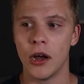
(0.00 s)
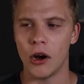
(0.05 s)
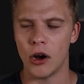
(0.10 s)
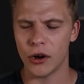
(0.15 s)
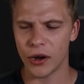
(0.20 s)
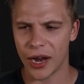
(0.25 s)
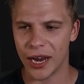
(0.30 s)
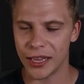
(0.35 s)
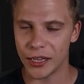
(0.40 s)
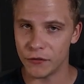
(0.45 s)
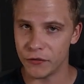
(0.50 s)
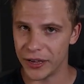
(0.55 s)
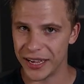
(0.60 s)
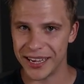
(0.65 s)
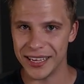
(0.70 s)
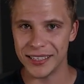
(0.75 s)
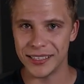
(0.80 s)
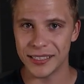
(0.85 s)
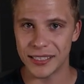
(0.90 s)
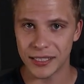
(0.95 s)
are kind of
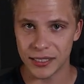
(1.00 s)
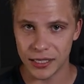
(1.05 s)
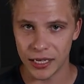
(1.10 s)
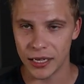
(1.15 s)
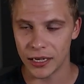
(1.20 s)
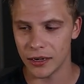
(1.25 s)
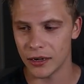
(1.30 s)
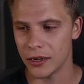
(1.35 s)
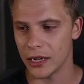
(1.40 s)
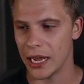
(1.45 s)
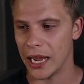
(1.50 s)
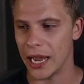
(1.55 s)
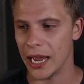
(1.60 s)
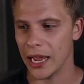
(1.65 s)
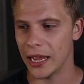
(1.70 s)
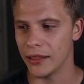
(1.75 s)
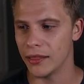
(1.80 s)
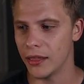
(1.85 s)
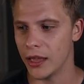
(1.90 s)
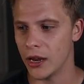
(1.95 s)
in sync
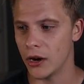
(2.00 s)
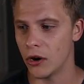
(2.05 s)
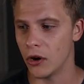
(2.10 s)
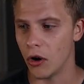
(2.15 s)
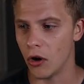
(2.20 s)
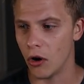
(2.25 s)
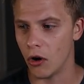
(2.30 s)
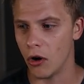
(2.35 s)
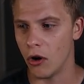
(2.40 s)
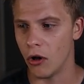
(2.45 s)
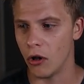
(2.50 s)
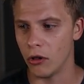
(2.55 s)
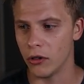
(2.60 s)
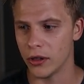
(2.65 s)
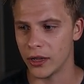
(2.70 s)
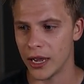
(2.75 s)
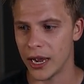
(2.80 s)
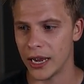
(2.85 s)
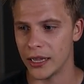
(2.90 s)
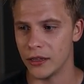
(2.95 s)
and they are all
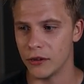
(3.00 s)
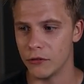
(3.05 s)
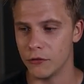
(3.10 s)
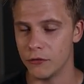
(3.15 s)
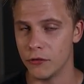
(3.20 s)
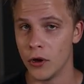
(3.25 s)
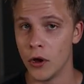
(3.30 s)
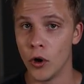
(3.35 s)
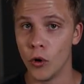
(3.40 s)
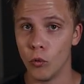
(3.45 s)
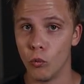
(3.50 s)
kind of